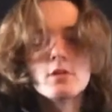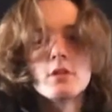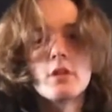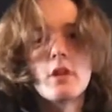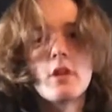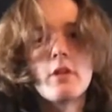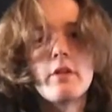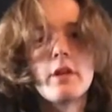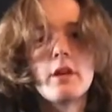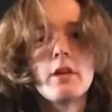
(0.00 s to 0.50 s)

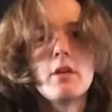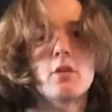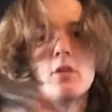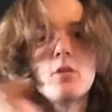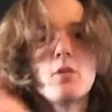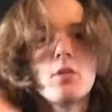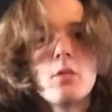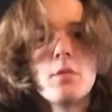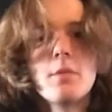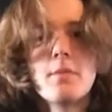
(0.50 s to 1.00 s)
So I like
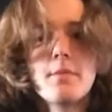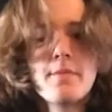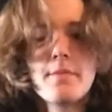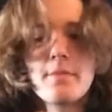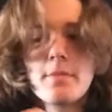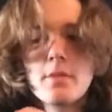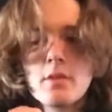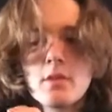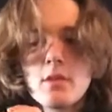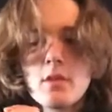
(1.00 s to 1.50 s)

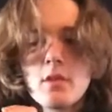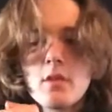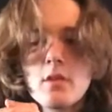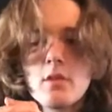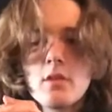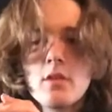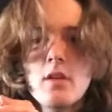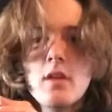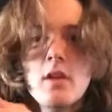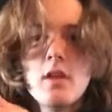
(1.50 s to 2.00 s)

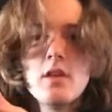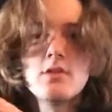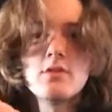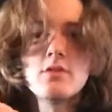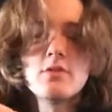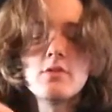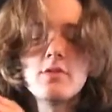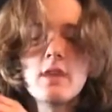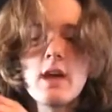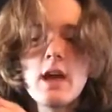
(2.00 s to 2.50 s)

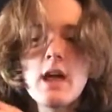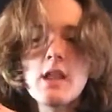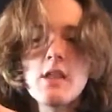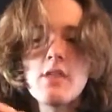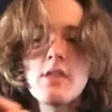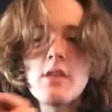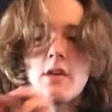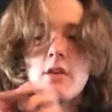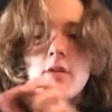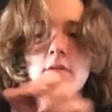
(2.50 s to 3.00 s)
insert
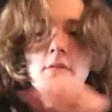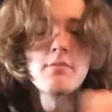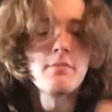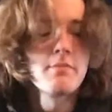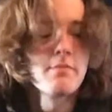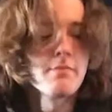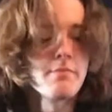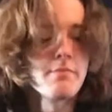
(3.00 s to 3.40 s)
that in there,